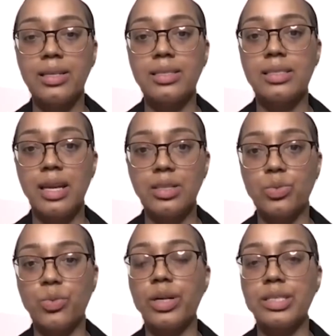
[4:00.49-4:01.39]
stage
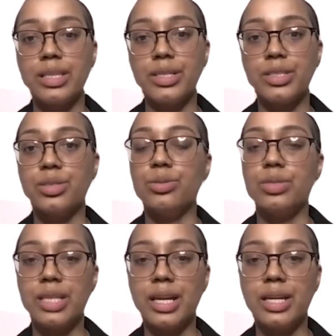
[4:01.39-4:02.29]
1, stage 2,
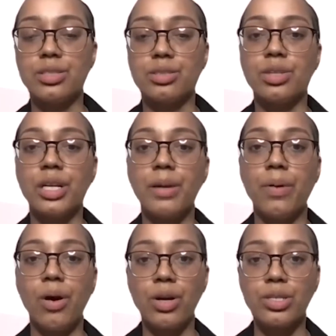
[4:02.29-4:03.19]
stage 3,
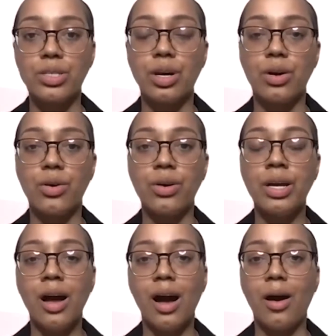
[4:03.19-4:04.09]
but also
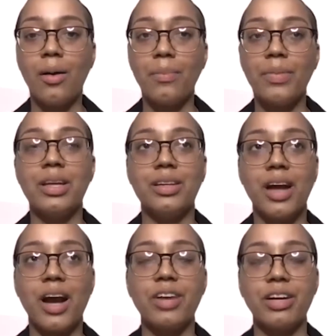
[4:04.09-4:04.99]
in
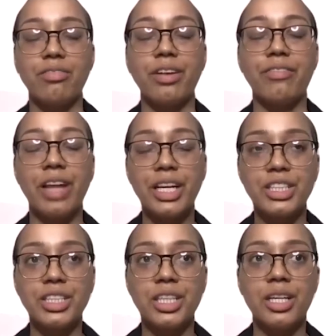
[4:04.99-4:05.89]
direct
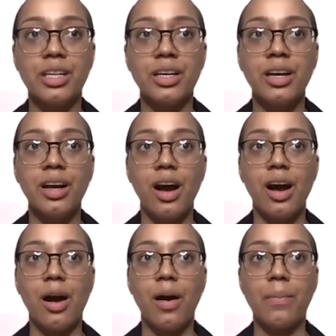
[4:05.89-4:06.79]
reflection,
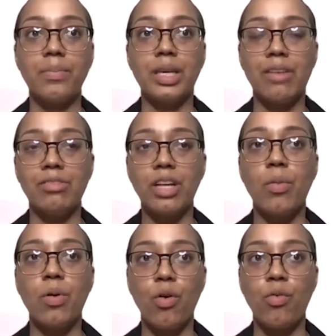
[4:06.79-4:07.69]
gave them
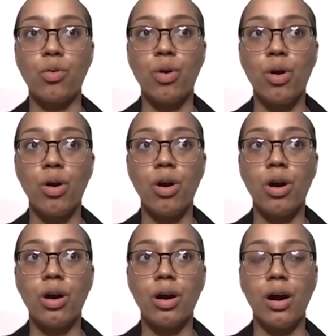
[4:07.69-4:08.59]
an
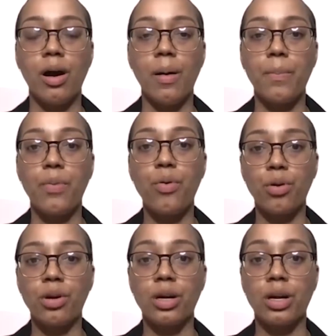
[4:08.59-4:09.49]
overall
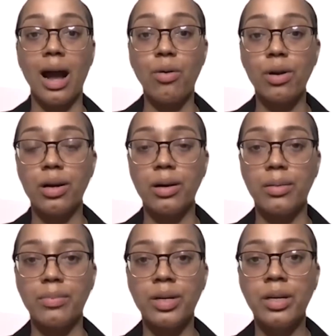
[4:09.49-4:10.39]
poorer
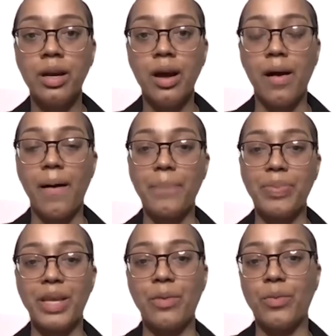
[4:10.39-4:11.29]
outcome.
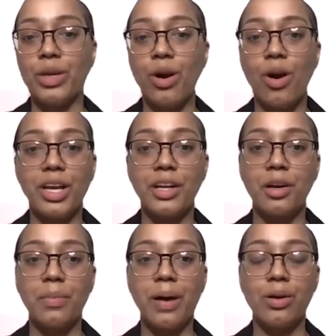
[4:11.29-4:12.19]
And we all
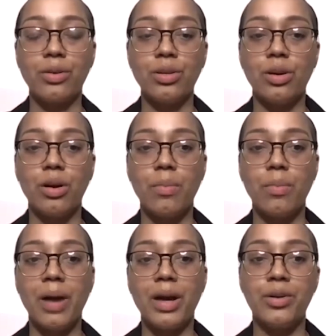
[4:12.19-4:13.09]
hear about,
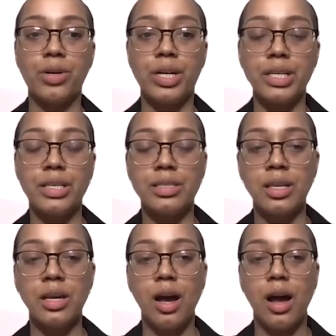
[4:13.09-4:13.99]
minorities,
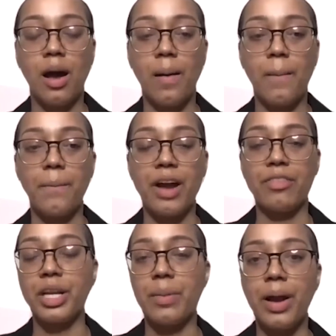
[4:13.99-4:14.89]

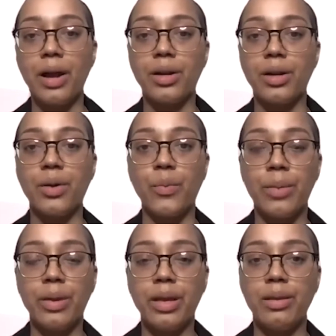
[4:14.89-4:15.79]
African American
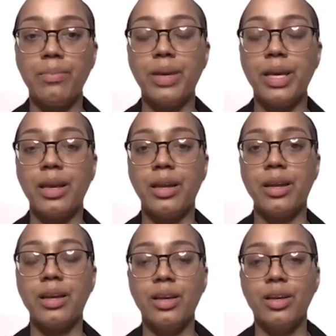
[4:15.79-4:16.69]
women
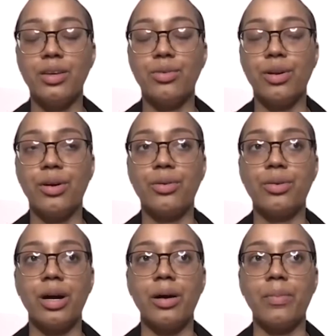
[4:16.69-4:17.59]
being,
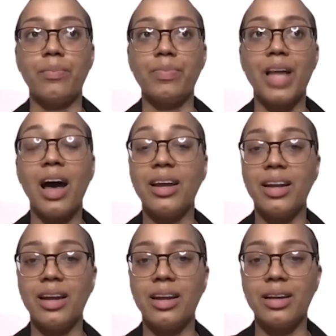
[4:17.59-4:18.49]
dying
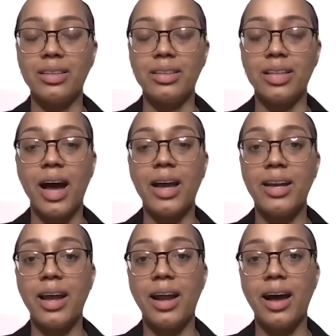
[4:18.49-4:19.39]

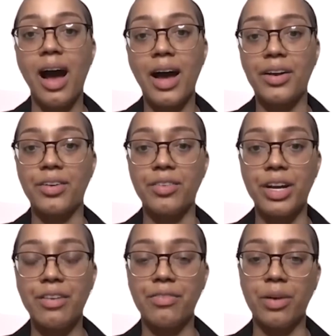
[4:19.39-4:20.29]
at a higher
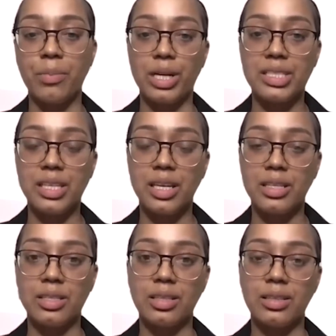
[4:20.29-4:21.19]
rate from breast
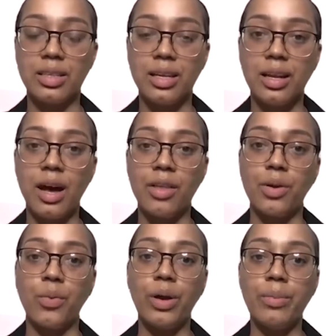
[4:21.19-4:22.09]
cancer than
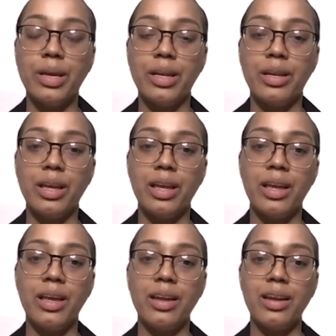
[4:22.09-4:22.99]
other women.
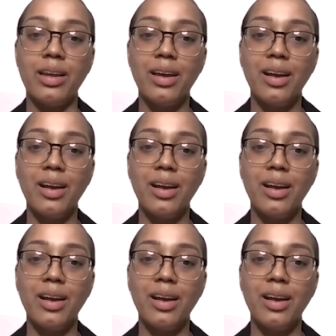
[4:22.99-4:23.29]
And